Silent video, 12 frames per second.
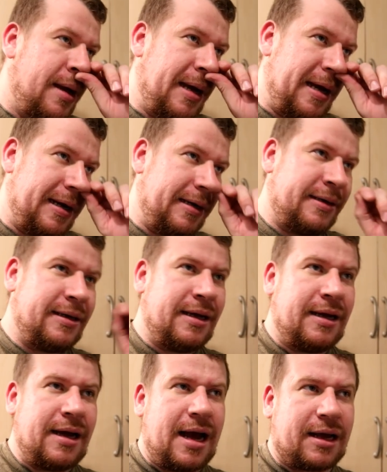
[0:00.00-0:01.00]
and
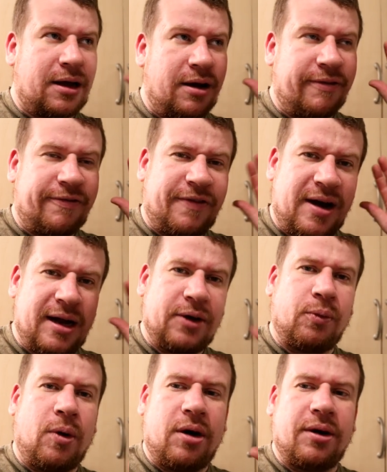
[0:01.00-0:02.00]
uh, I can't find
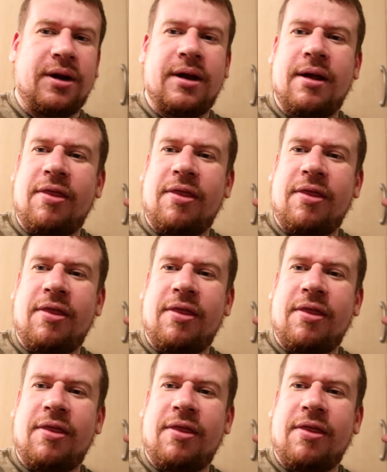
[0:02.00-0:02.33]
one